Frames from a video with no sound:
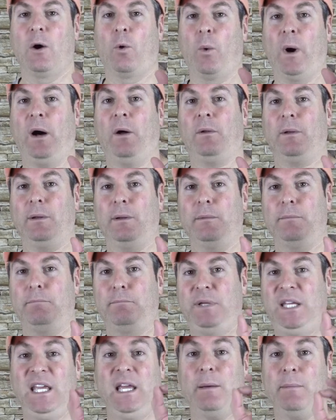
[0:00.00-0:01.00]
Well,
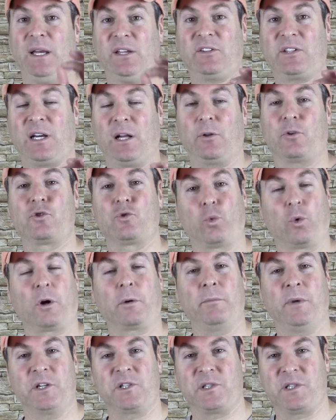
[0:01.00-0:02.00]
PMS colors
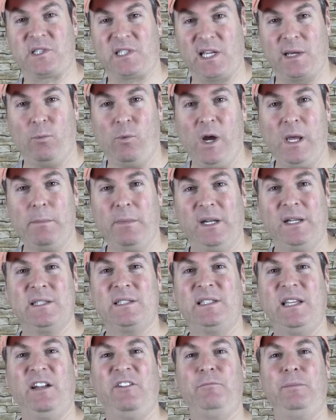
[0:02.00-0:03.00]
work much the same way, but
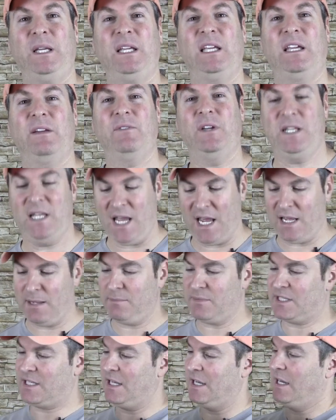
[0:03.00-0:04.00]
instead of being given
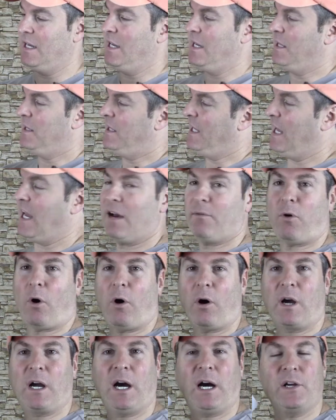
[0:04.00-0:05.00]
names, they have
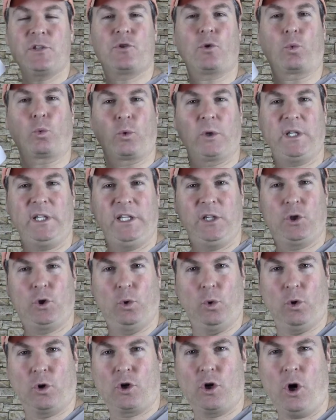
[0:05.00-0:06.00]
all kinds of really
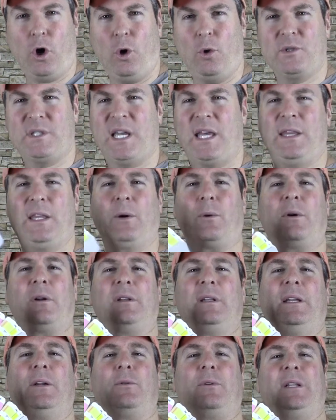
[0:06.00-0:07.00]
cool codes. And there are
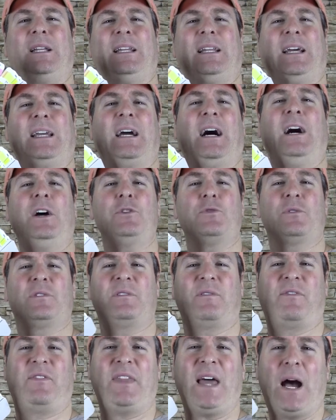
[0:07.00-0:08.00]
literally like hundreds
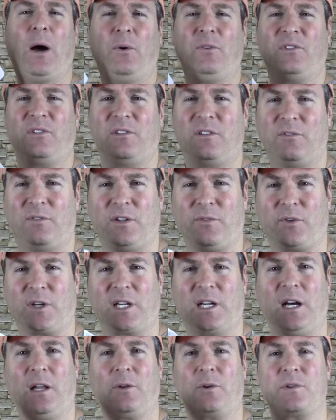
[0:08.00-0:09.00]
of thousands of
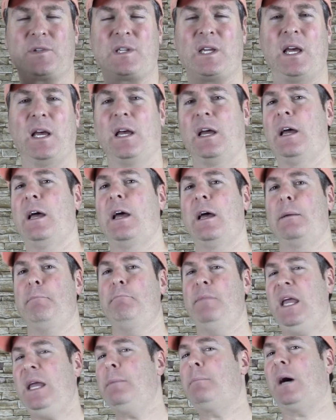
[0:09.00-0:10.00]
different colors
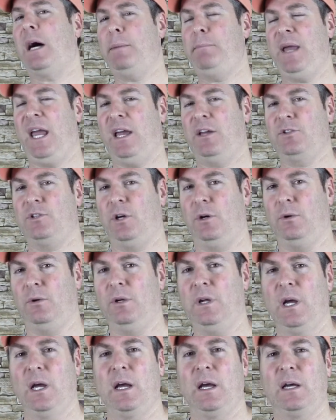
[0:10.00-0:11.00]
made by
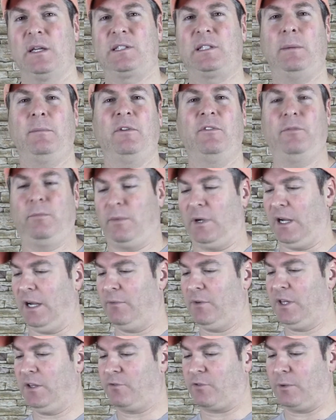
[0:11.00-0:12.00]
Pantone. Some of them are
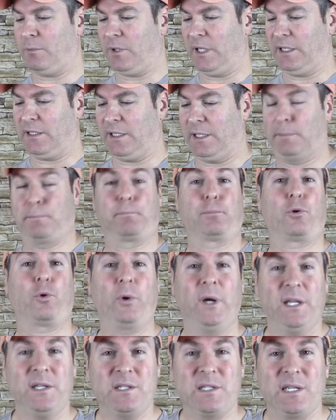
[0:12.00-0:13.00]
everything from like
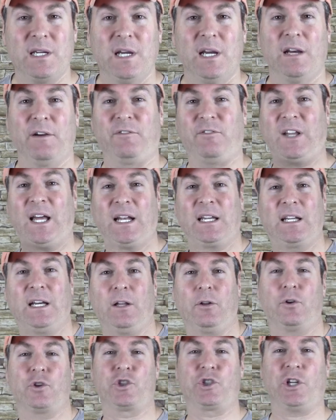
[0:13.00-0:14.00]
print, flat
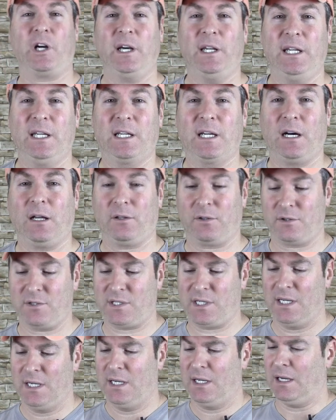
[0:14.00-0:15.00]
colors, shiny
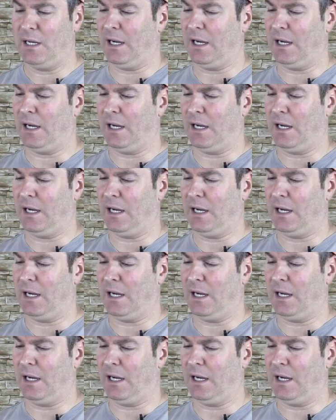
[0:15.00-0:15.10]
colors,